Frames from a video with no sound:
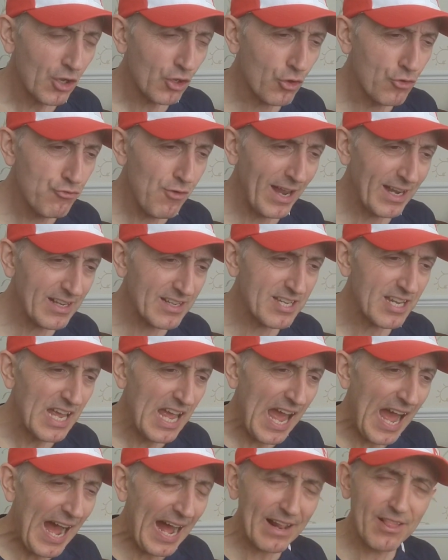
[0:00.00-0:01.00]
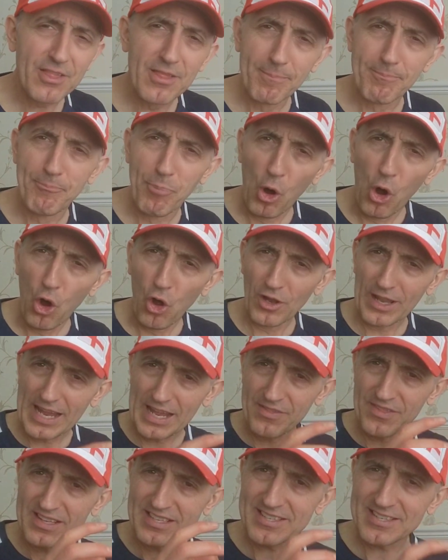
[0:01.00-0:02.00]
Grant had the ball
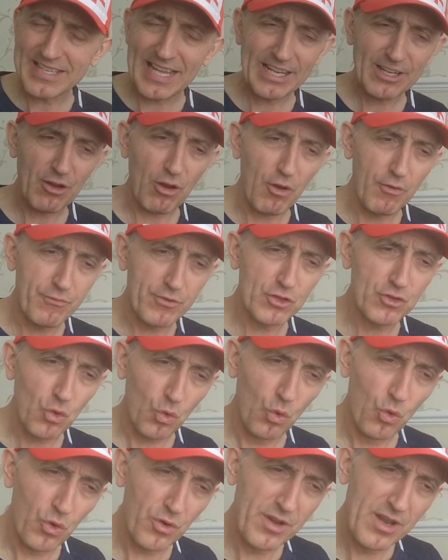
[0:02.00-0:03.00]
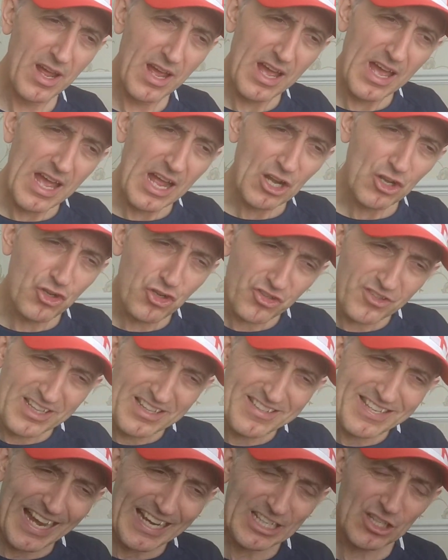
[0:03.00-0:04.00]
in the centre of his own, just
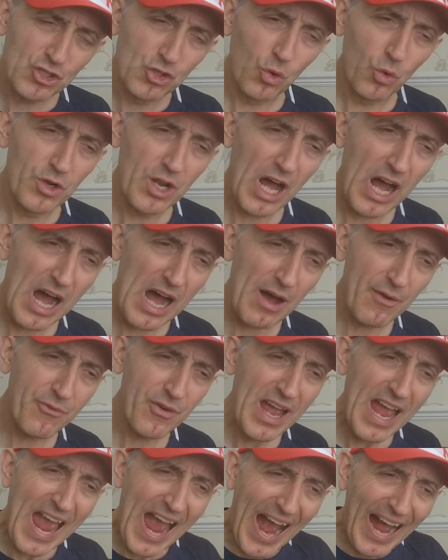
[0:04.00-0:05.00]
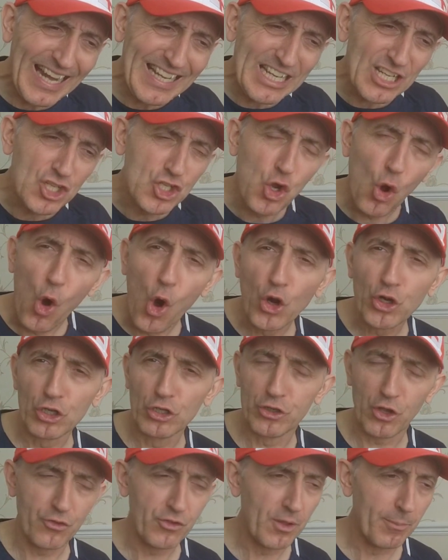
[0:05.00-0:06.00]
inside his own half, and he
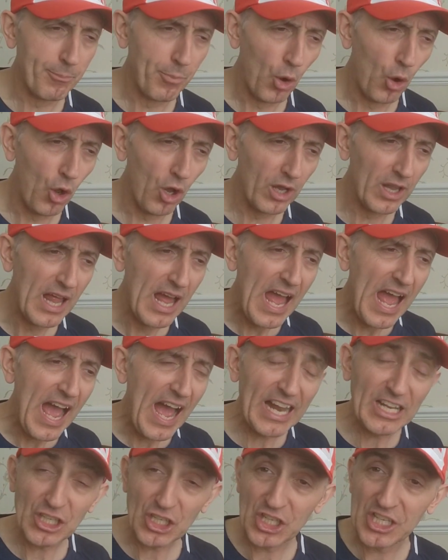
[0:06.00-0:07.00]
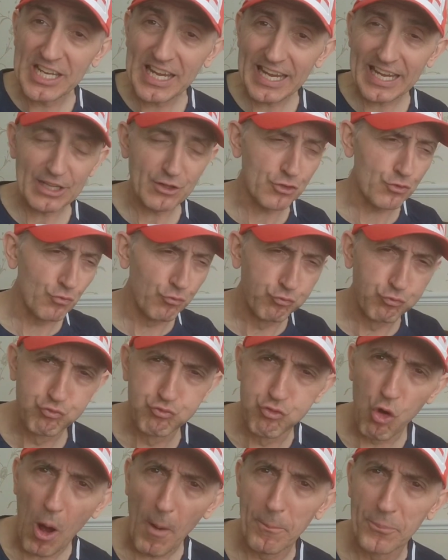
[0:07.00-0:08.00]
dawdled on the ball, and Yates
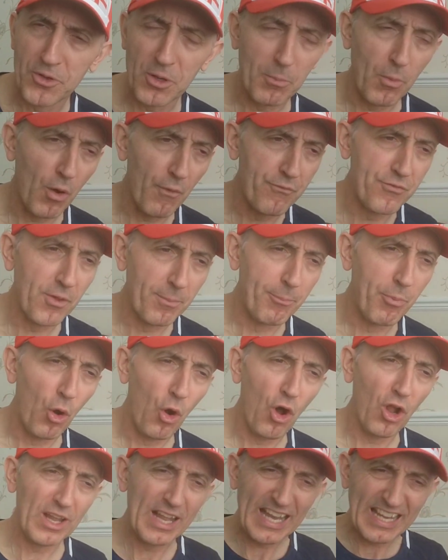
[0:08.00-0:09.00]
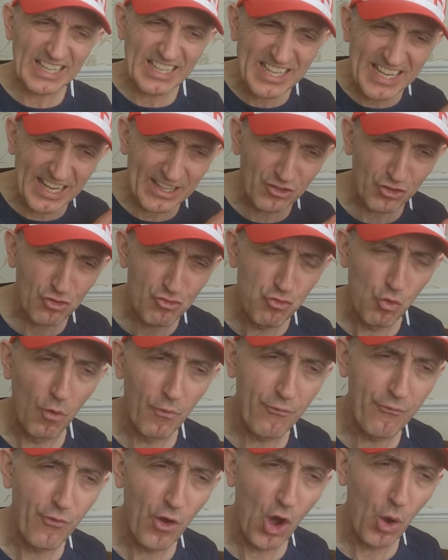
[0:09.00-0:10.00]
robbed him of the ball, and Yates
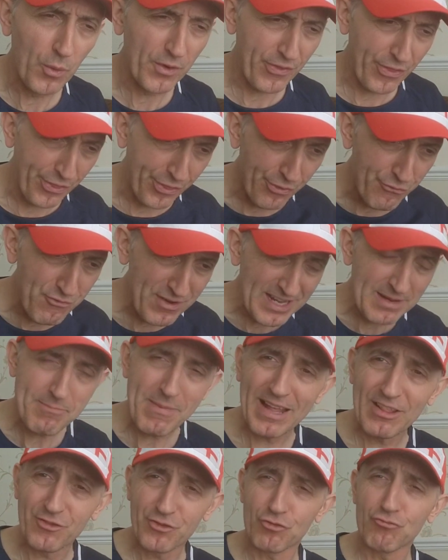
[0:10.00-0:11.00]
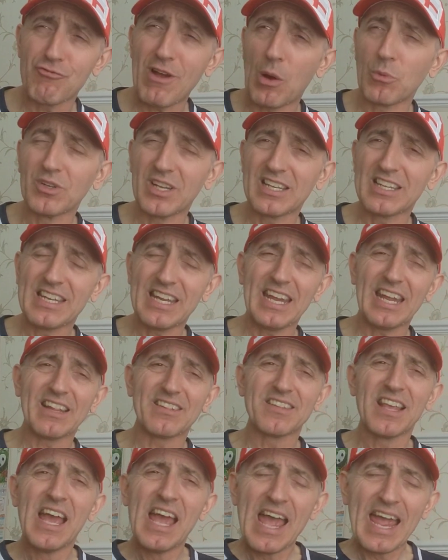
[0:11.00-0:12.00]
drove forward, 3 men surrounded
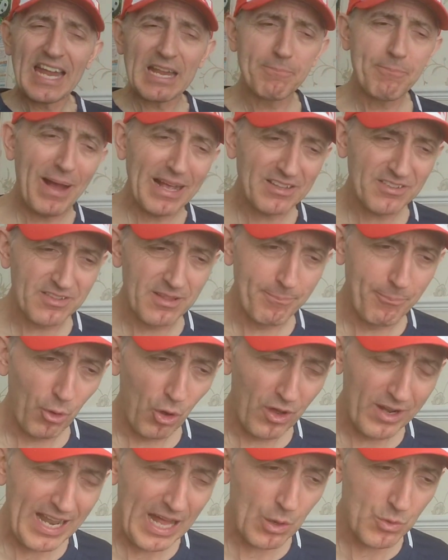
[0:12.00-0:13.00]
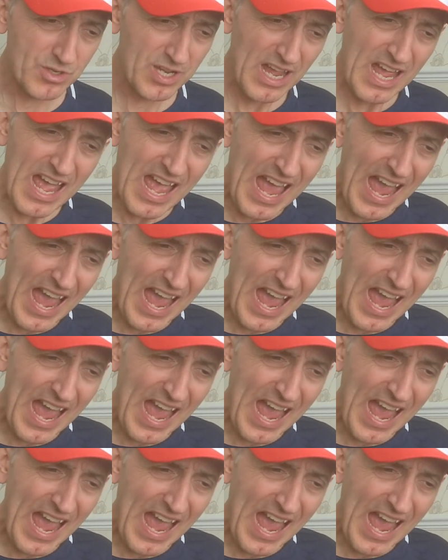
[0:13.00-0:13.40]
Yates, he passed the ball out,